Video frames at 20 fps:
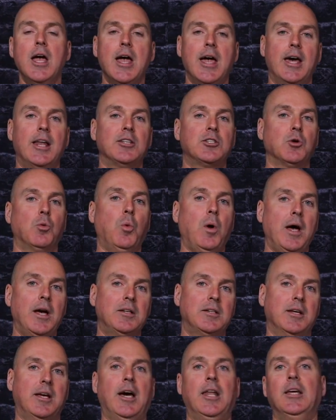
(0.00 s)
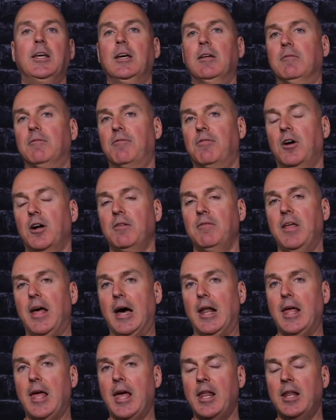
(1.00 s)
and it's a way to kind of get in front of
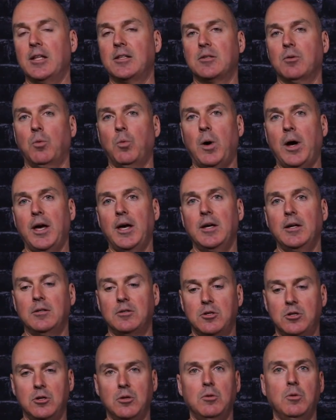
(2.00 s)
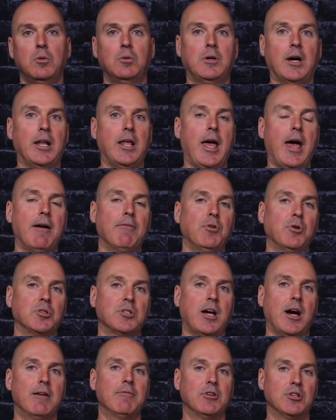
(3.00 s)
that, and it's a way to kind of have those
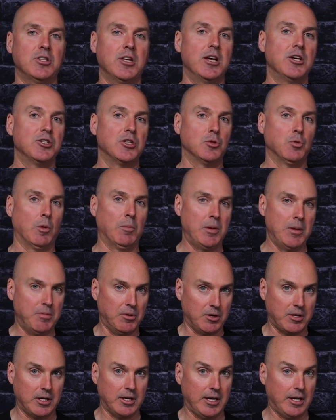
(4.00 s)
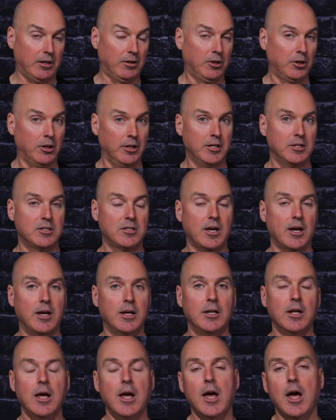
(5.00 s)
conversations where people can get a little
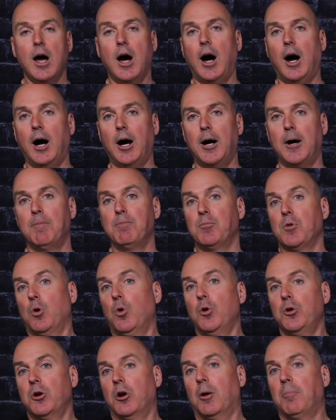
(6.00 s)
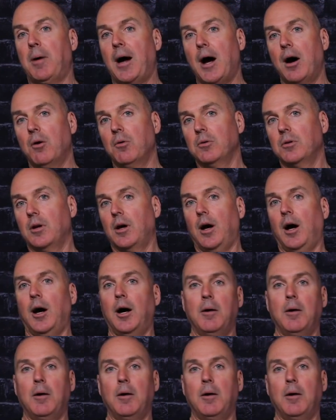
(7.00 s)
insight who you're about,